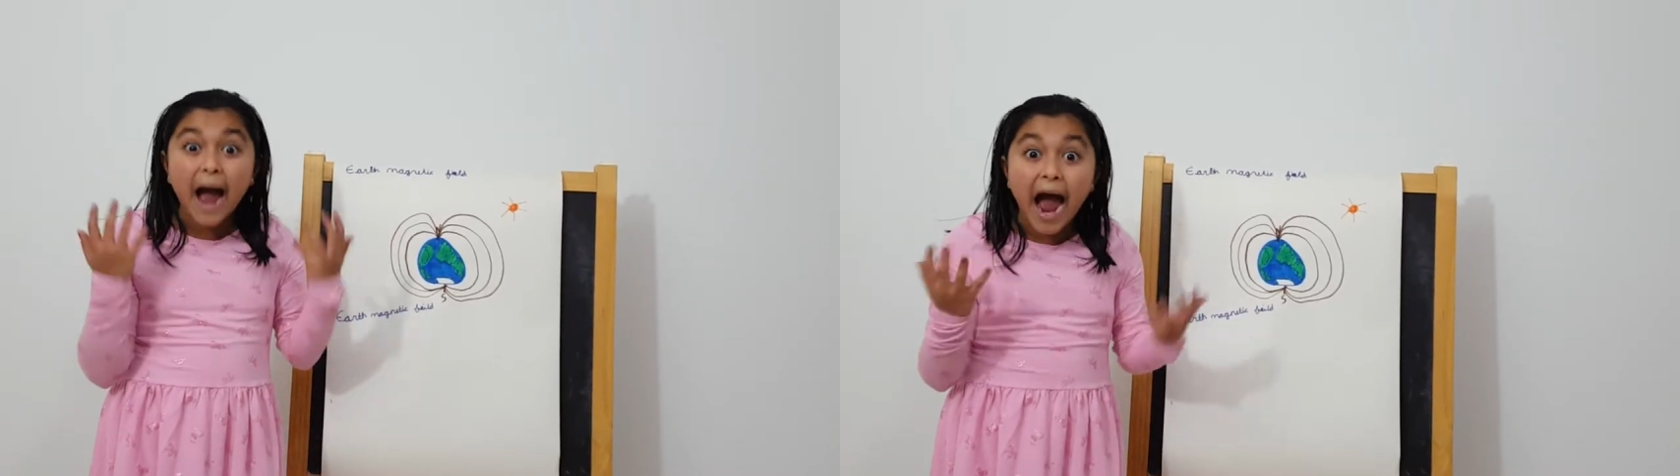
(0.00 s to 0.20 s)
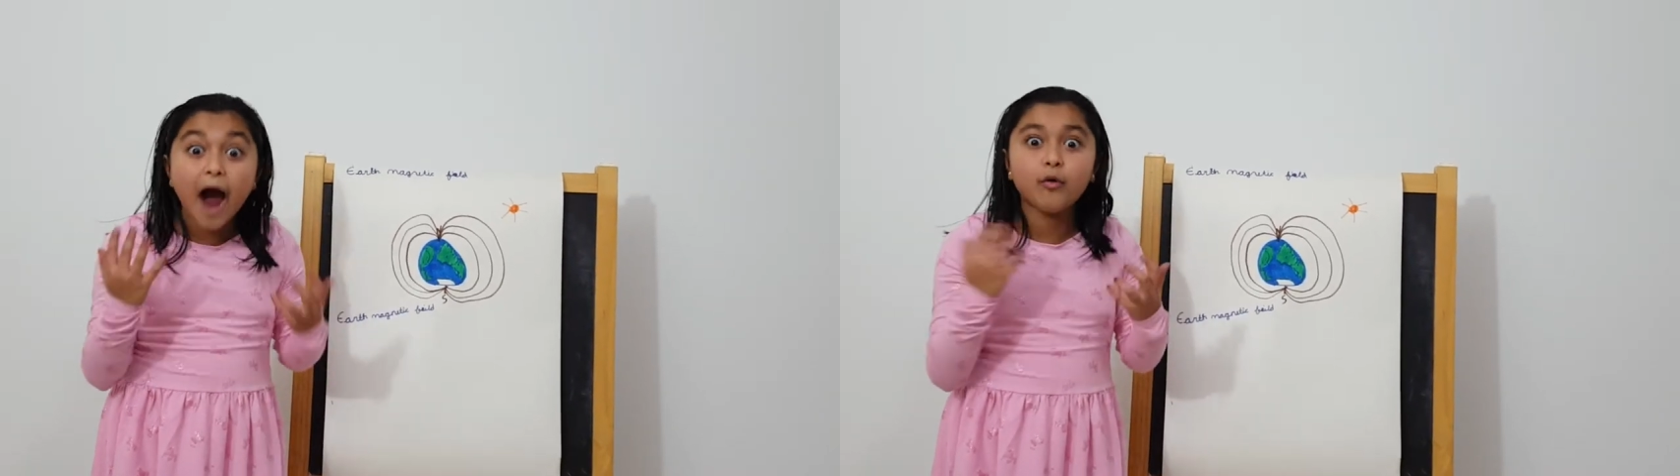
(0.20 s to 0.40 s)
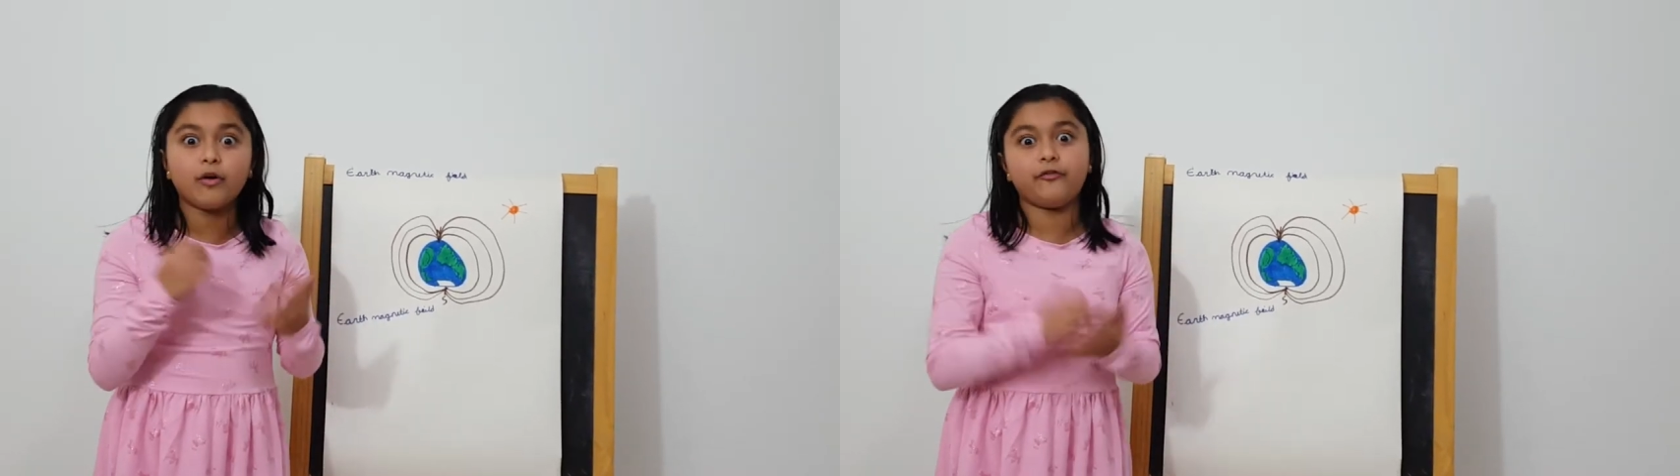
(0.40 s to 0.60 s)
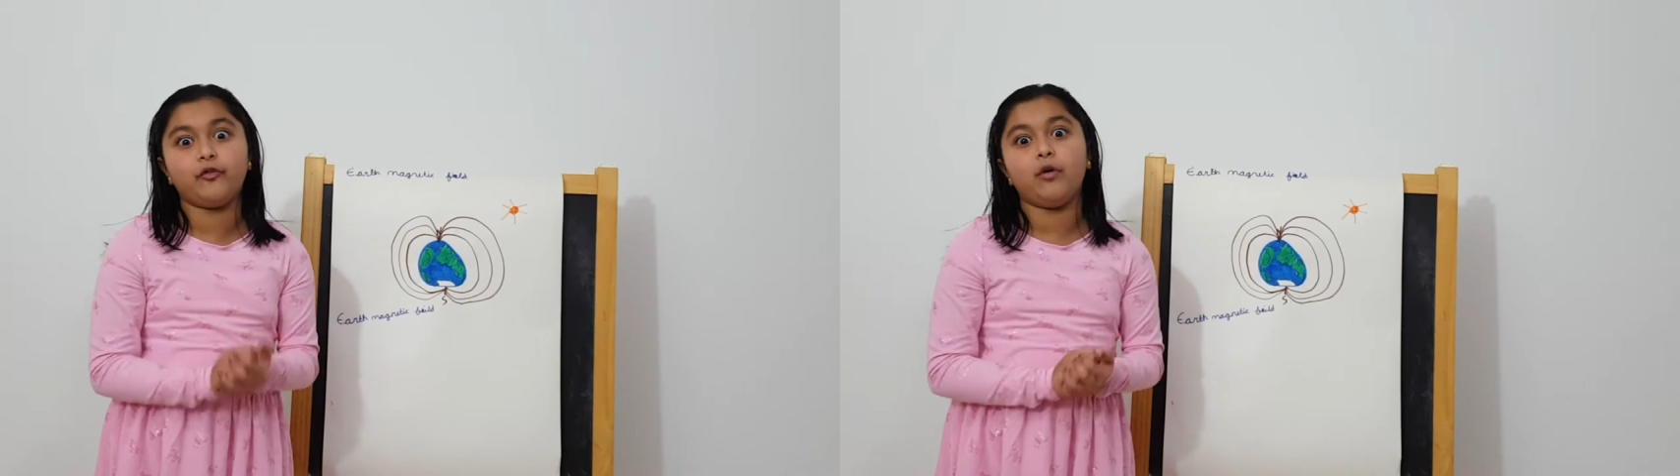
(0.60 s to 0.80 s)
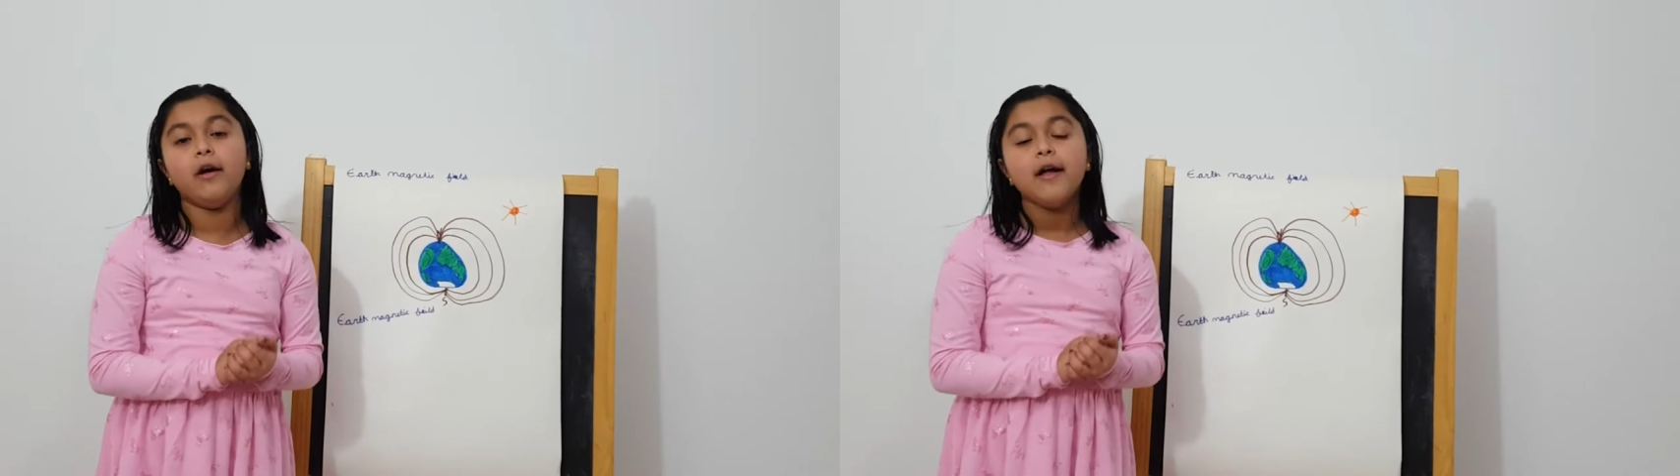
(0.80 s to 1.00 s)

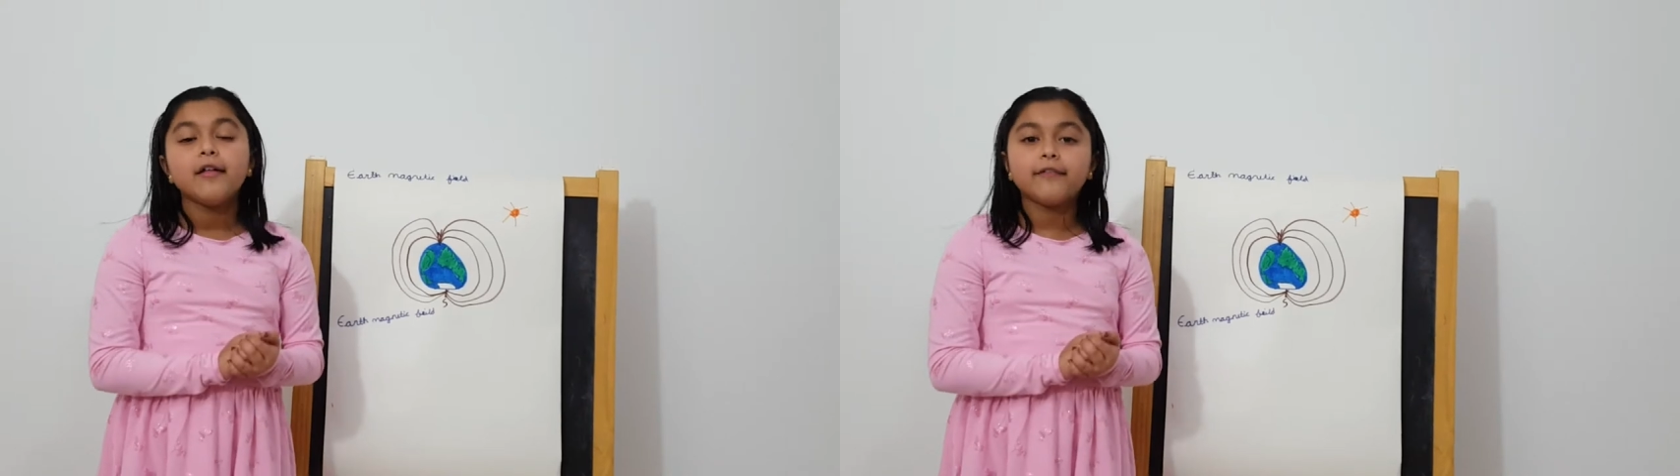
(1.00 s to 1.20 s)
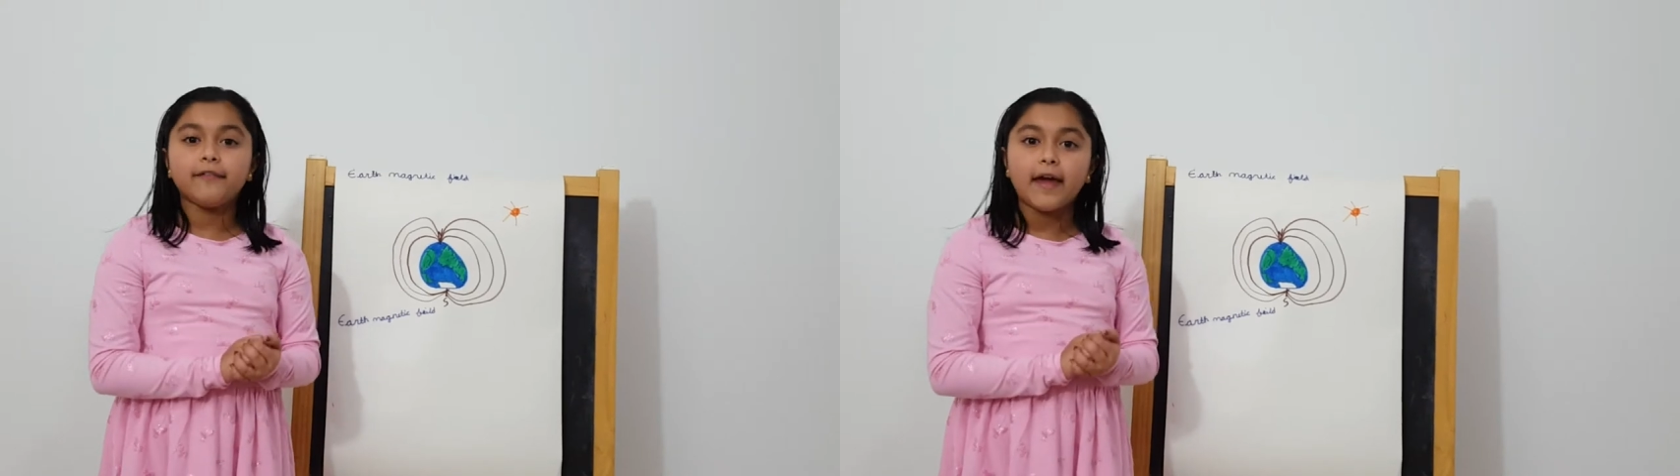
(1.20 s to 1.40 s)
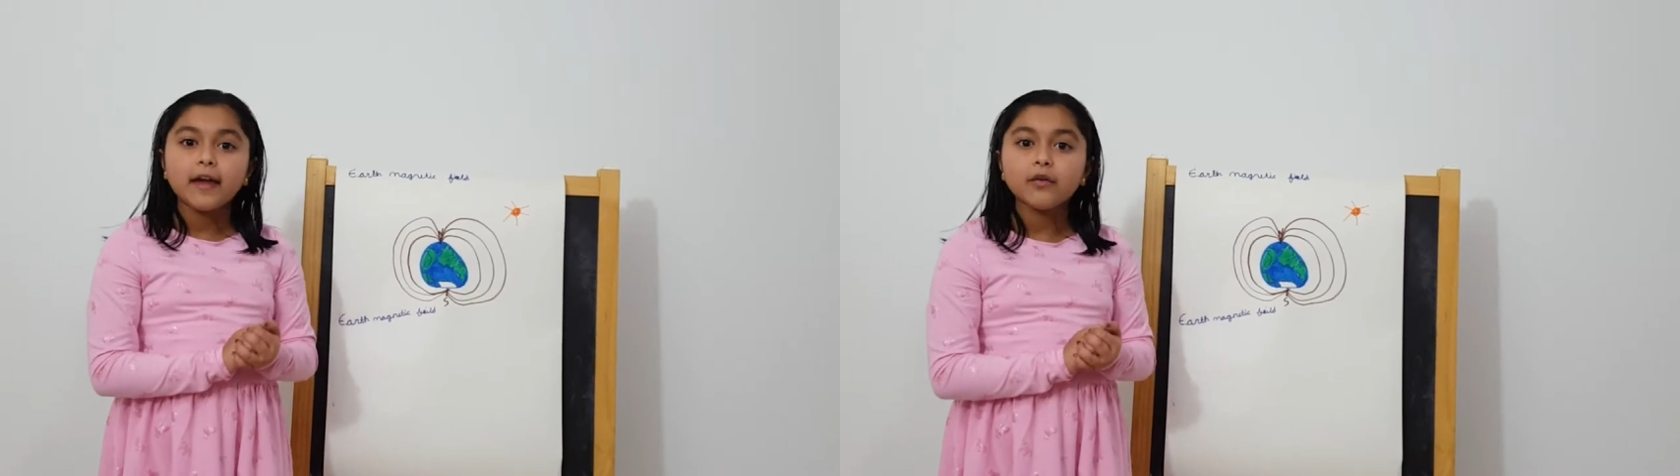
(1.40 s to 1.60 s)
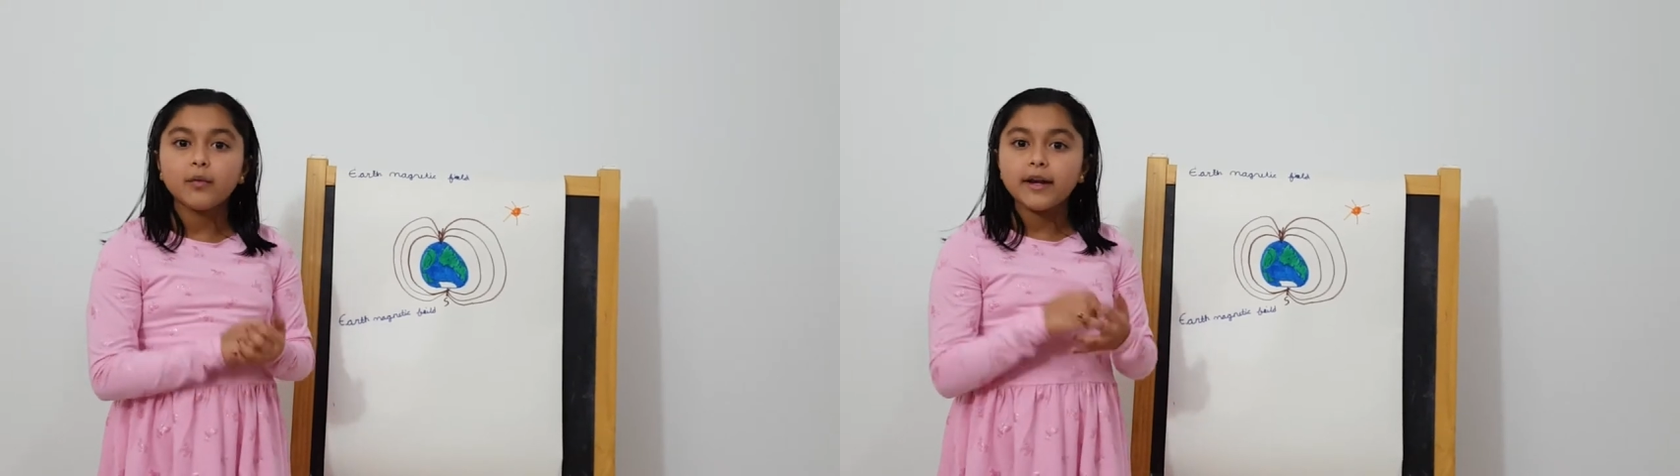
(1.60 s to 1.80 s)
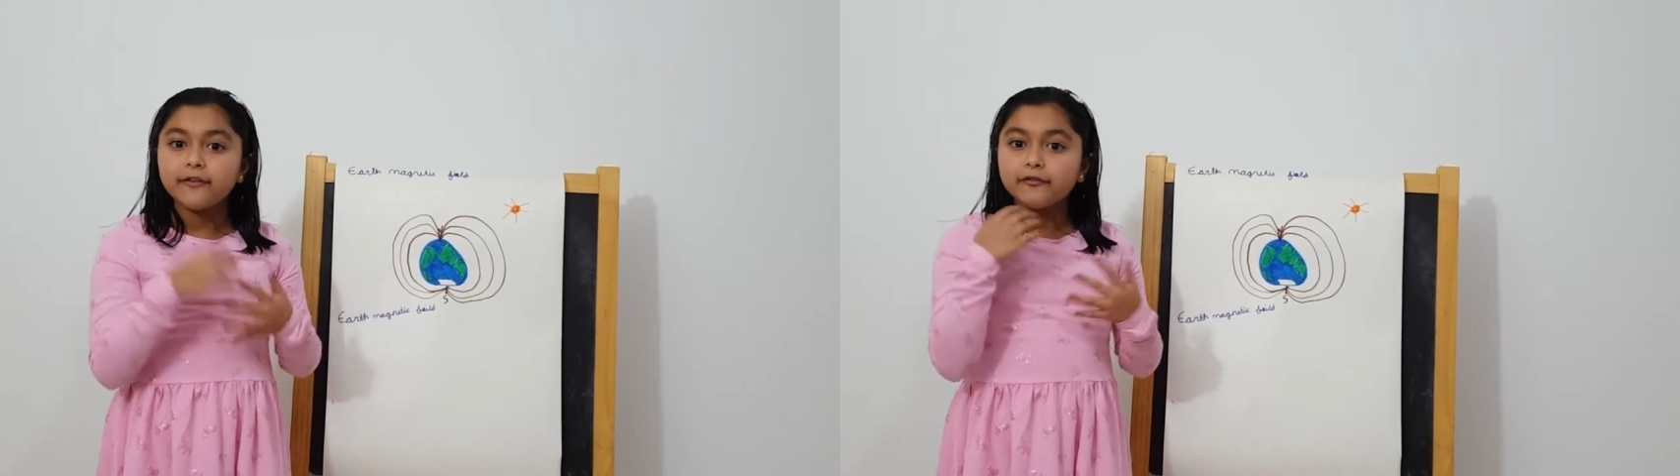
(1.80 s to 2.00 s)
powerful than
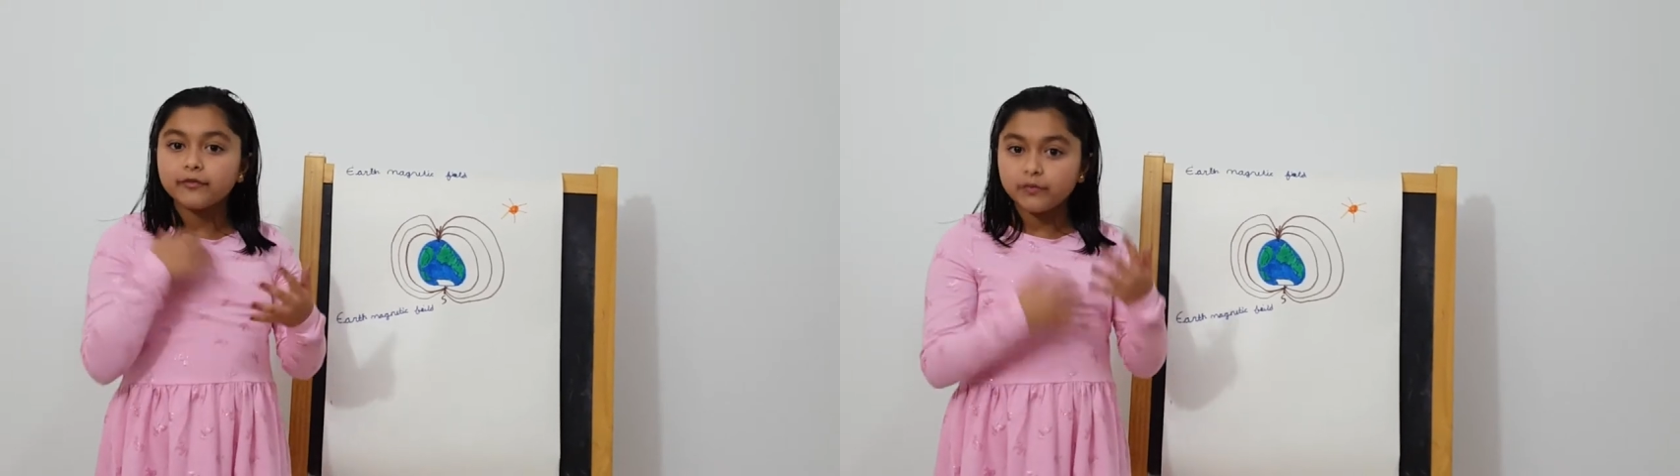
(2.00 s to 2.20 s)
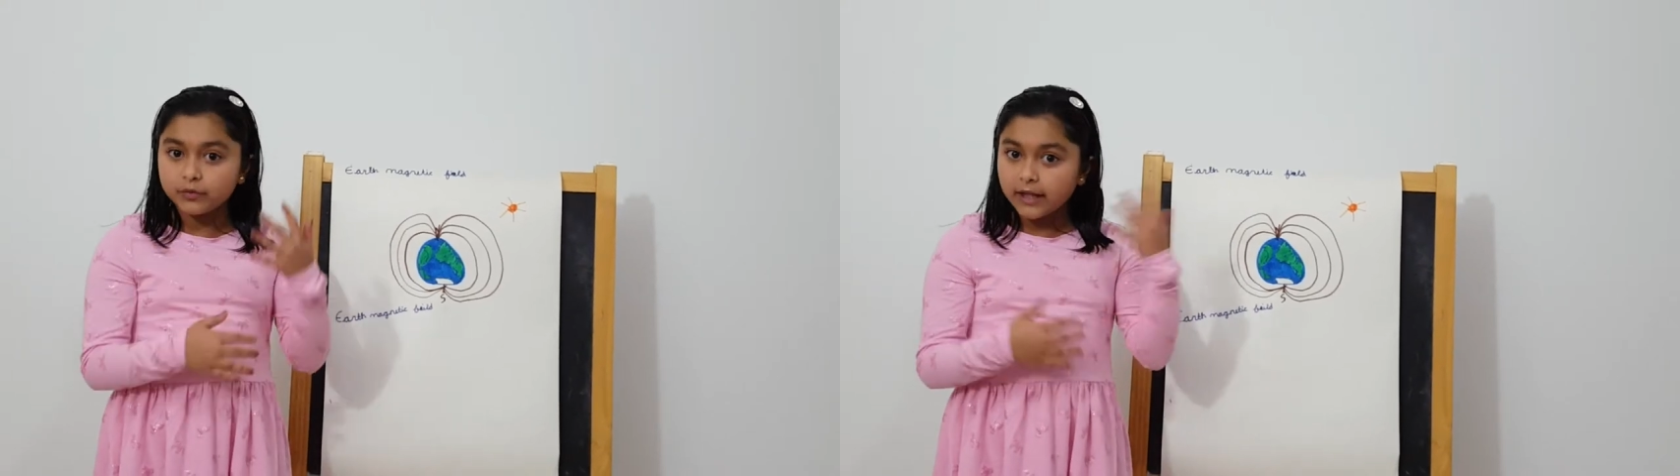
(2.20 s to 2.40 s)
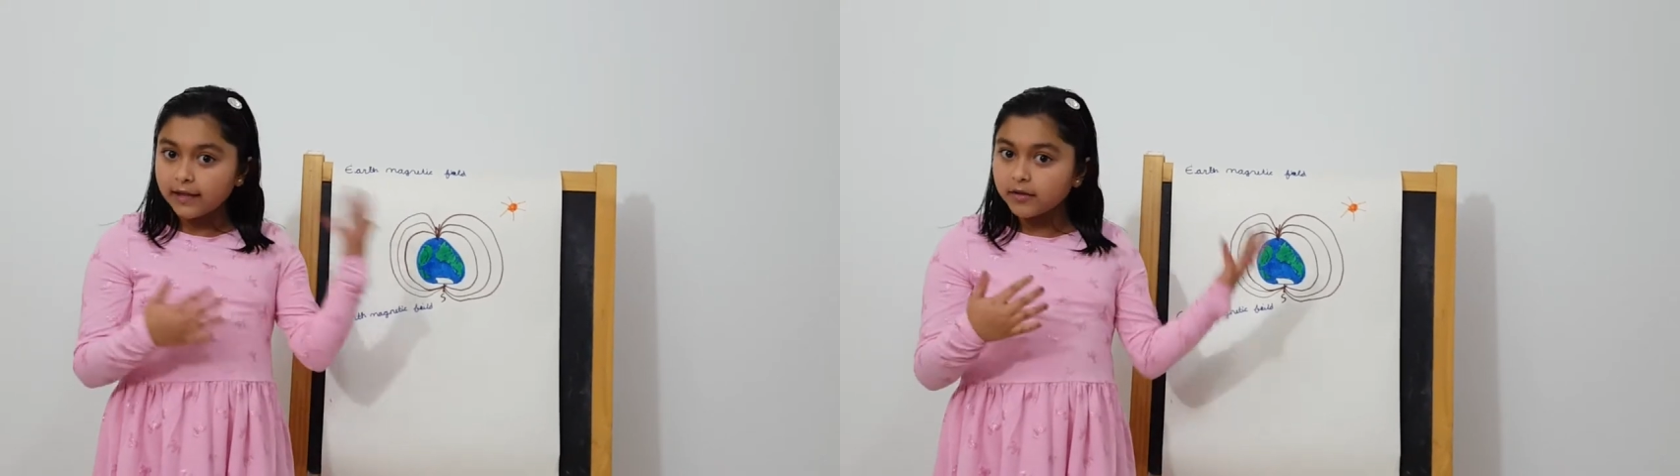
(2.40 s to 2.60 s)
when it